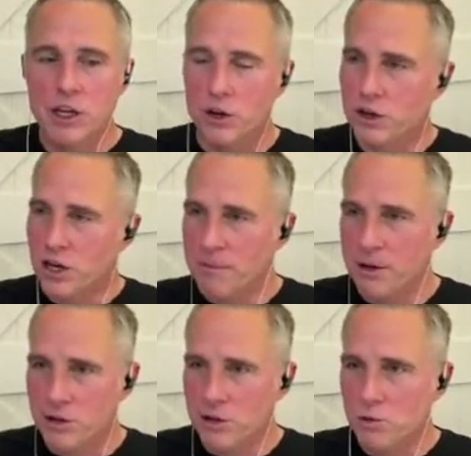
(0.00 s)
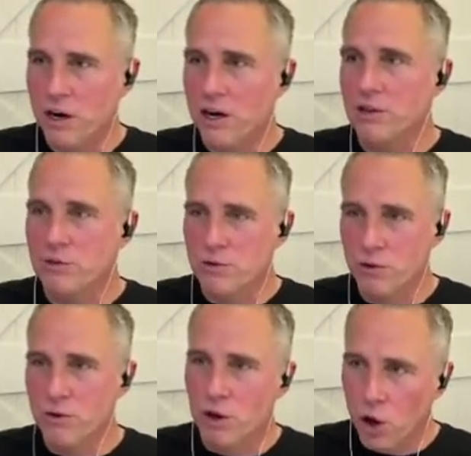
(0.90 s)
you know, you come here to swear the
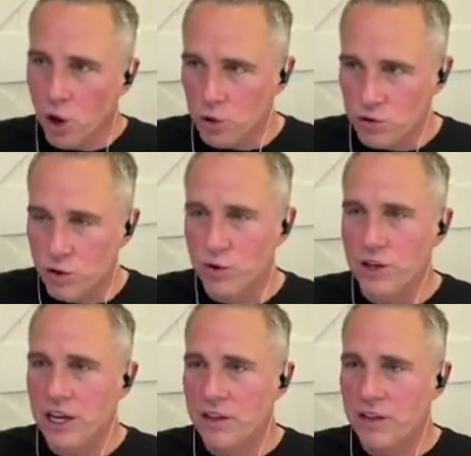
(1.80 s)
truth, the whole truth, and